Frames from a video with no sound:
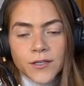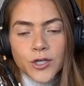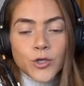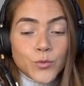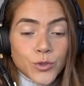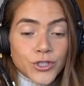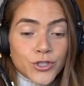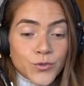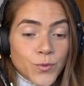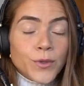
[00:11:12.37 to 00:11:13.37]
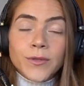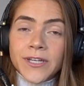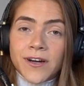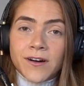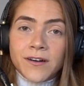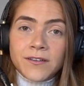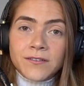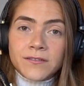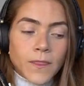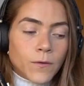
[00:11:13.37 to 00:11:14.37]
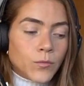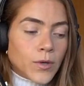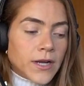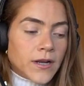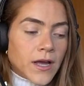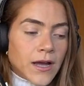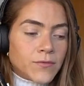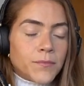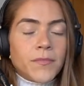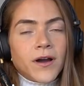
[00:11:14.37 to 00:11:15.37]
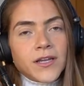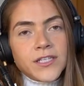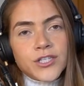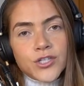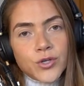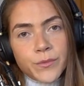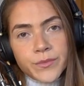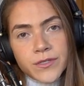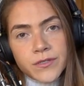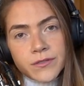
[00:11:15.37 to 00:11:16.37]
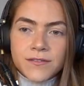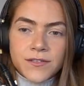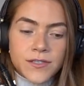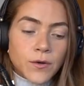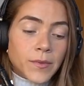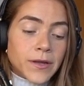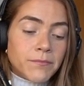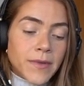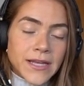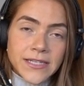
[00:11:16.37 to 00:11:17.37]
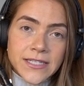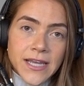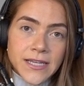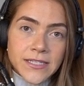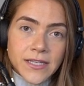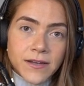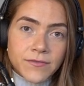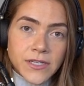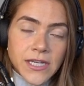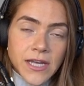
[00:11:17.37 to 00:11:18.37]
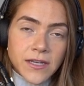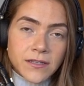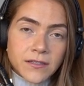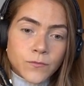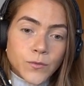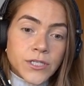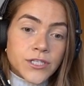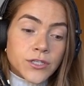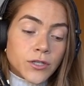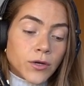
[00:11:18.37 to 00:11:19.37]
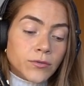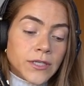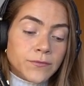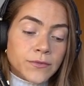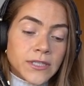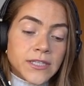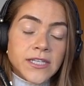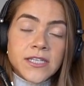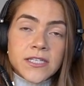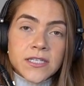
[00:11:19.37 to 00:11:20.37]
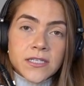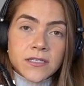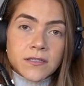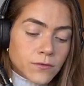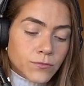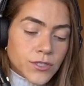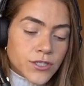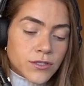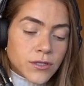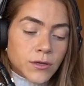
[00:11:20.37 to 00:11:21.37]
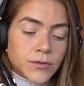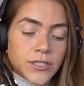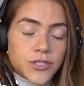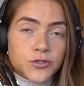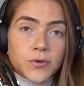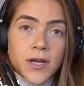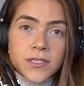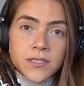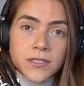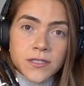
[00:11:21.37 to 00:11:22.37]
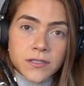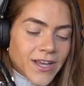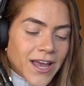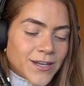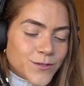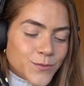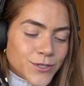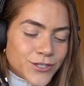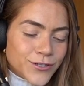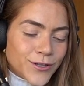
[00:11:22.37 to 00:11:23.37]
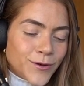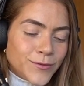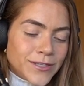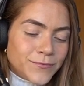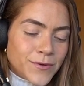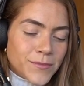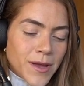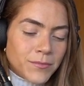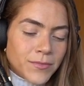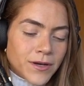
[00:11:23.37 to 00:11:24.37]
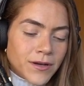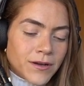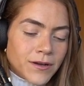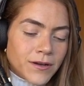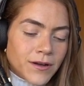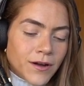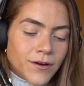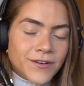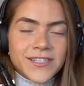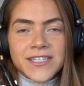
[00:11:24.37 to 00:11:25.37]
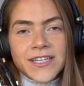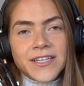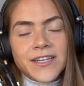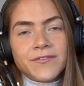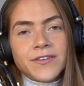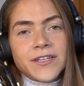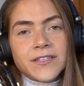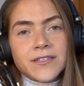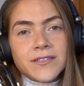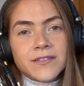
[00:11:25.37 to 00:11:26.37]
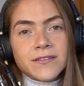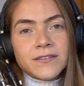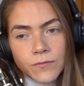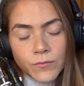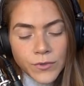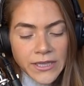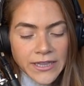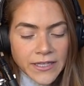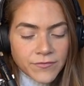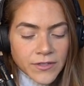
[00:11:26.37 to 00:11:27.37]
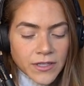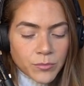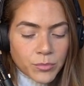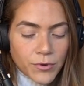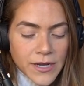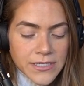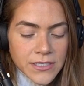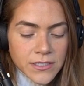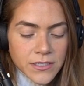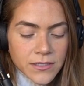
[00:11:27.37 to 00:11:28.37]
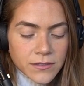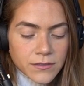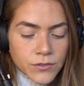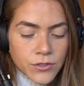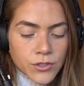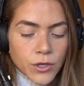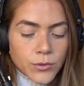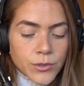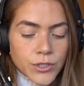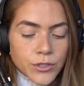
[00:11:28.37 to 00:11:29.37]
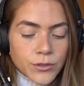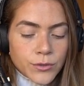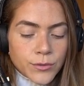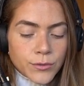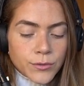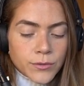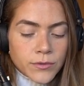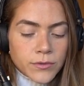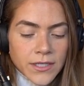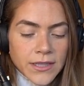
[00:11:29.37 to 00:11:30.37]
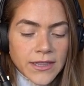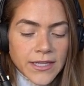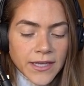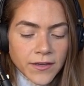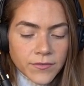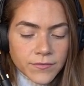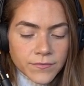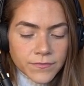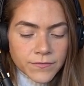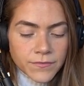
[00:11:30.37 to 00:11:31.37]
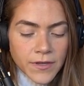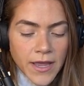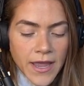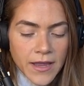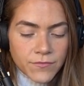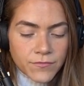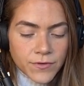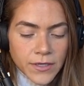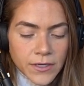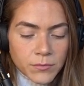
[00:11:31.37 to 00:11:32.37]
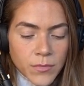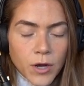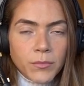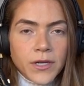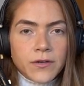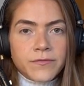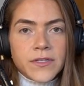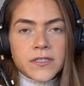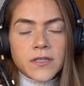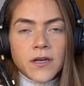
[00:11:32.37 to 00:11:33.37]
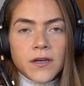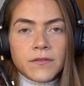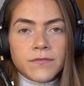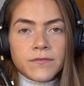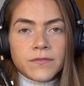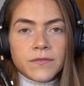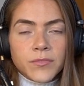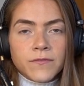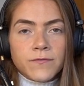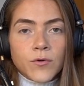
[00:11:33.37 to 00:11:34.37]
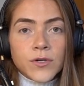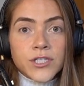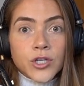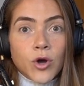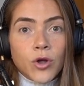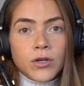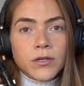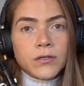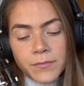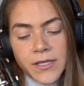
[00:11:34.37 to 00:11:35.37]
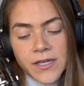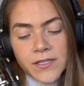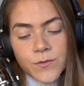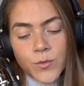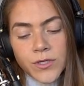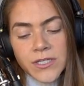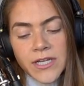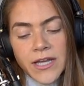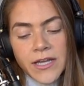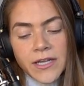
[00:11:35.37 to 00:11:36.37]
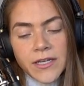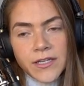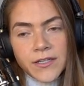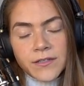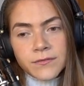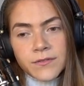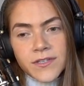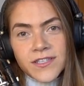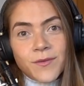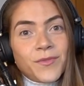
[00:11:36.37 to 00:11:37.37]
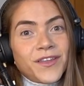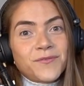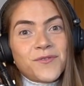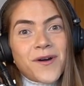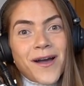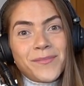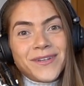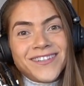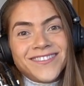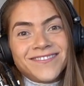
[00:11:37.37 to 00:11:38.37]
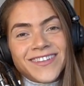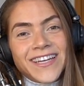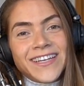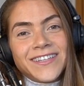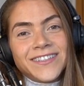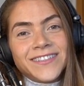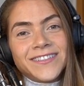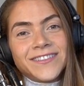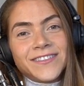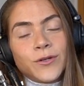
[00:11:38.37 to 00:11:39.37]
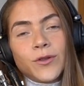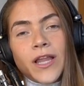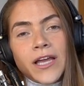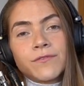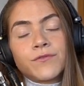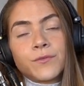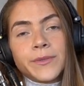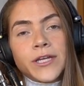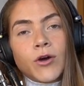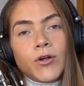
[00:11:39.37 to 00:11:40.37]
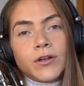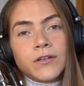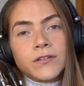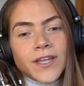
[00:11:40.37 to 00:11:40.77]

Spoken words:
who we truly are, when our mind stops. So by meditating every day, we slowly release, we slowly trust, and we slowly remember our insignificance. We live in the present. So to live every moment of this life before it's gone, because one day something will happen and your life will be gone.